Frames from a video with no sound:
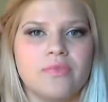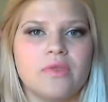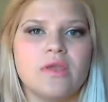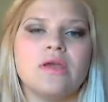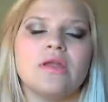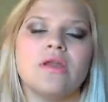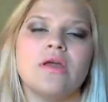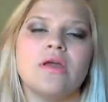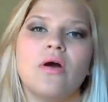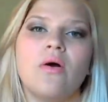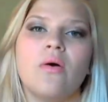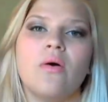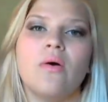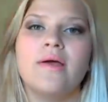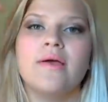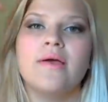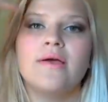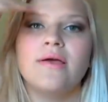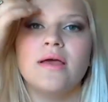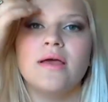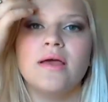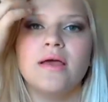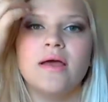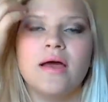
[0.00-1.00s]
you know,
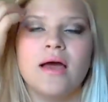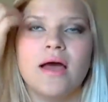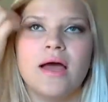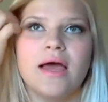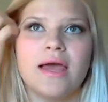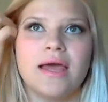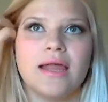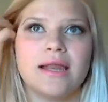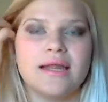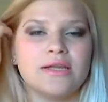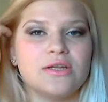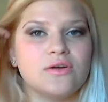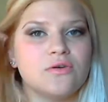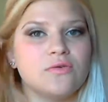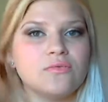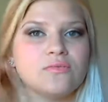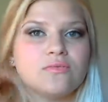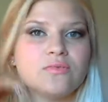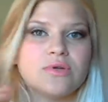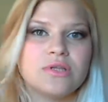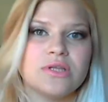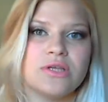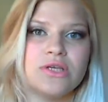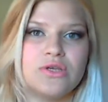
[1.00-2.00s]
and I
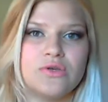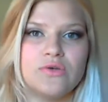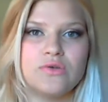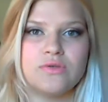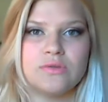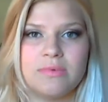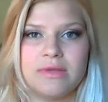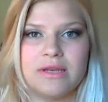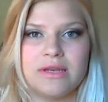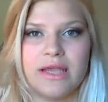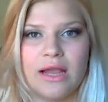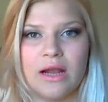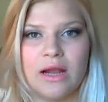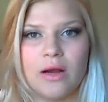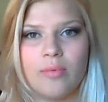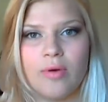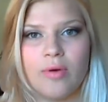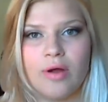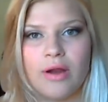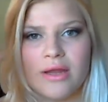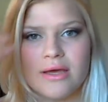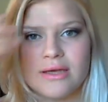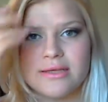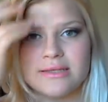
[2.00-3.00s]
don't really use many hair
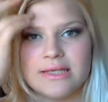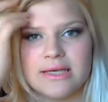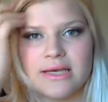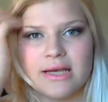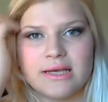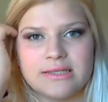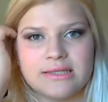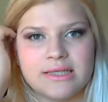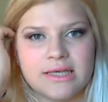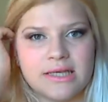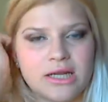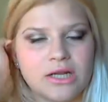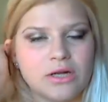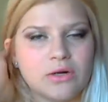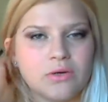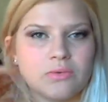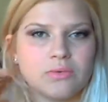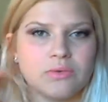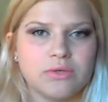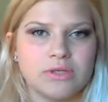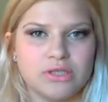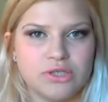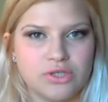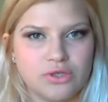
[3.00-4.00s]
products. Like I said, I don't
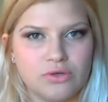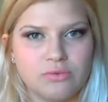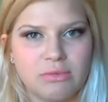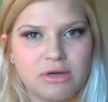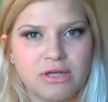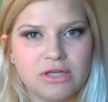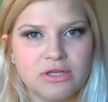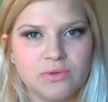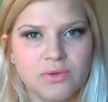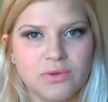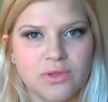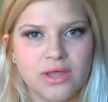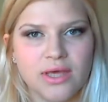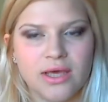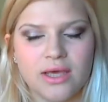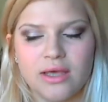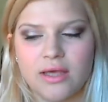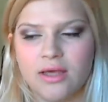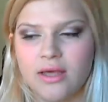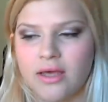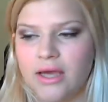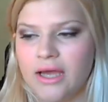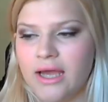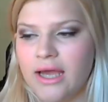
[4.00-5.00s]
really do much with
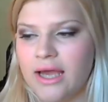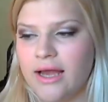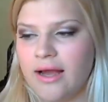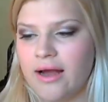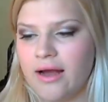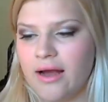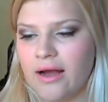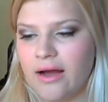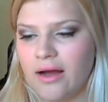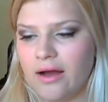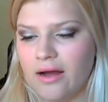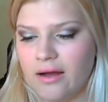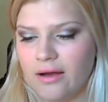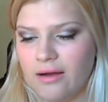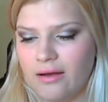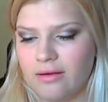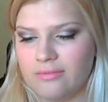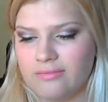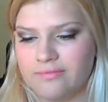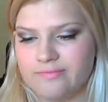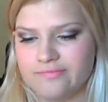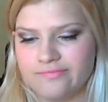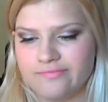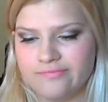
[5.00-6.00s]
it.
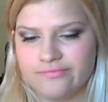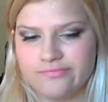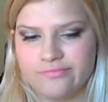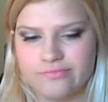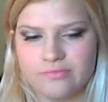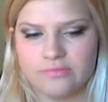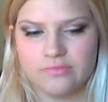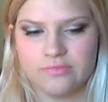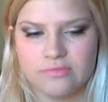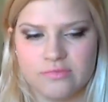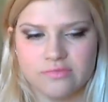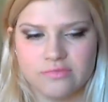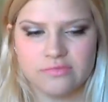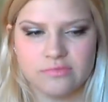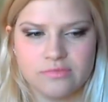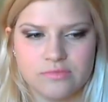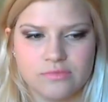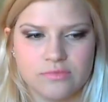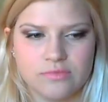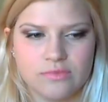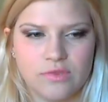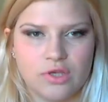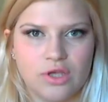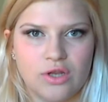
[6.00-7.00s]
You
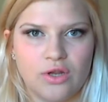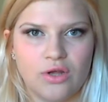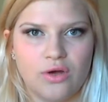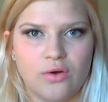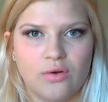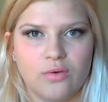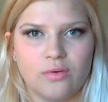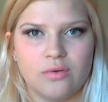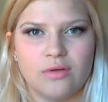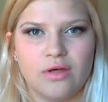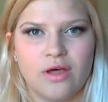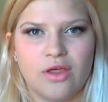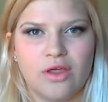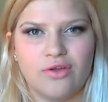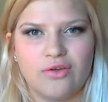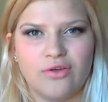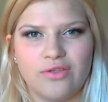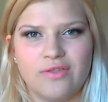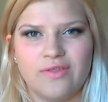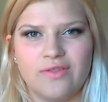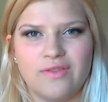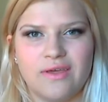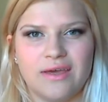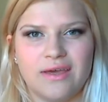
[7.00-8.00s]
know, other
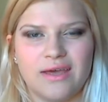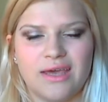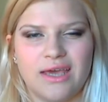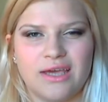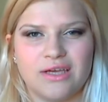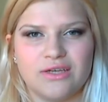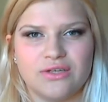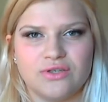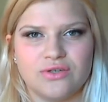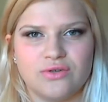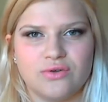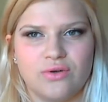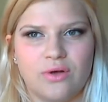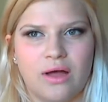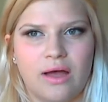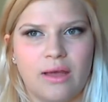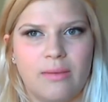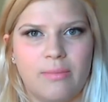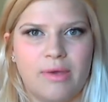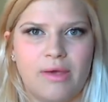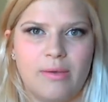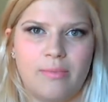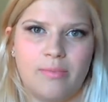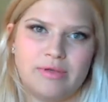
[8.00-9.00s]
than the occasional, I
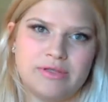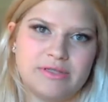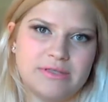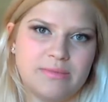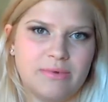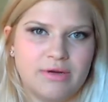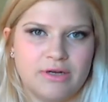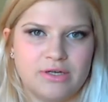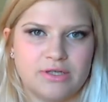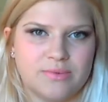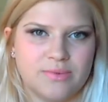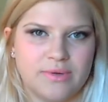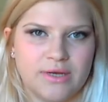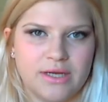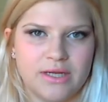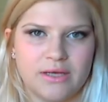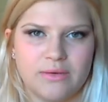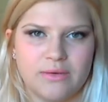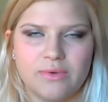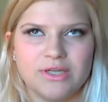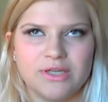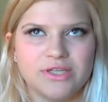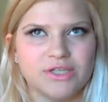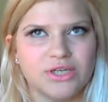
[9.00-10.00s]
may put some hairspray in
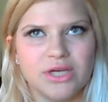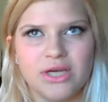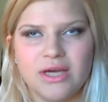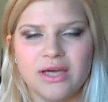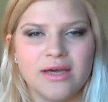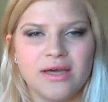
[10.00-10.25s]
it, which